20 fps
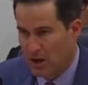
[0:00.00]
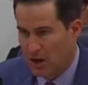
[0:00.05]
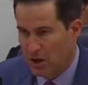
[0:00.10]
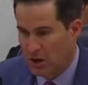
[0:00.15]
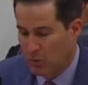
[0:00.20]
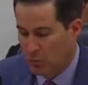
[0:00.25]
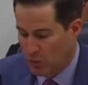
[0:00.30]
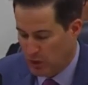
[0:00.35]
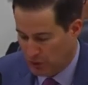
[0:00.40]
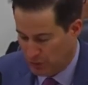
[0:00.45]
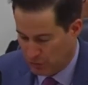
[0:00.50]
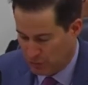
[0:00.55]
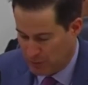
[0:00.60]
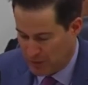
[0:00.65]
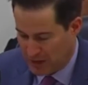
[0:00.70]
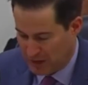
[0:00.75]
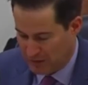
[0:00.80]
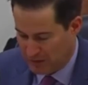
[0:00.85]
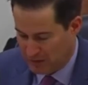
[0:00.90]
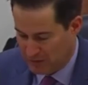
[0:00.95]
are well
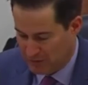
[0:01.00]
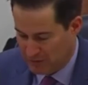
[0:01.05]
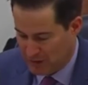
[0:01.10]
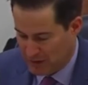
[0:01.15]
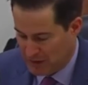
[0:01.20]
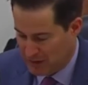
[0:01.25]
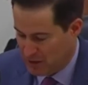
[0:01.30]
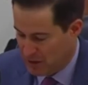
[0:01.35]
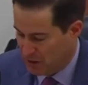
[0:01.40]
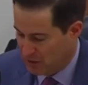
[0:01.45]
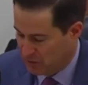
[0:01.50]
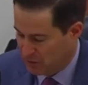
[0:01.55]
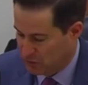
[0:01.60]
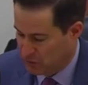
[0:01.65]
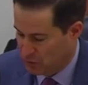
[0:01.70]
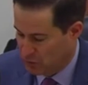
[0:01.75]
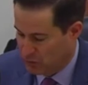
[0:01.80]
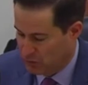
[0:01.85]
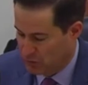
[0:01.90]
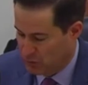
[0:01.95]
spent and not
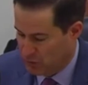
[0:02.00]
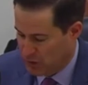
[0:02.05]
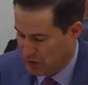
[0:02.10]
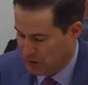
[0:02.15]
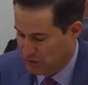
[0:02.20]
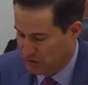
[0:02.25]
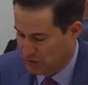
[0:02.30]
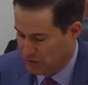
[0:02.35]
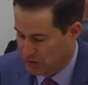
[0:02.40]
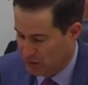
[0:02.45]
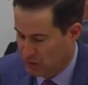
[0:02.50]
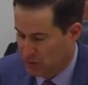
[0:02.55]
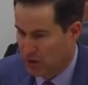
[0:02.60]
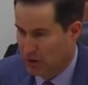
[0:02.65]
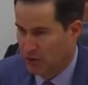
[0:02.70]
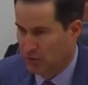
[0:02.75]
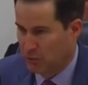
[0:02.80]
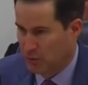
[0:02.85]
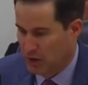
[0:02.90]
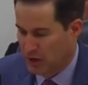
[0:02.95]
stolen, wasted, or
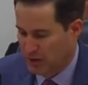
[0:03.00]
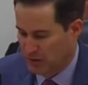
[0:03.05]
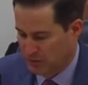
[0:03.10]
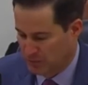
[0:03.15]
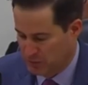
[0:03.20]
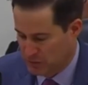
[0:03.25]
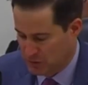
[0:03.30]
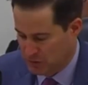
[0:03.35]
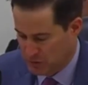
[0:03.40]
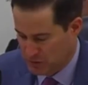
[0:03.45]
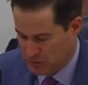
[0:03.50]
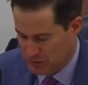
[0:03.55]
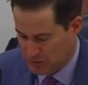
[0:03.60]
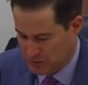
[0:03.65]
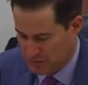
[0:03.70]
otherwise abused.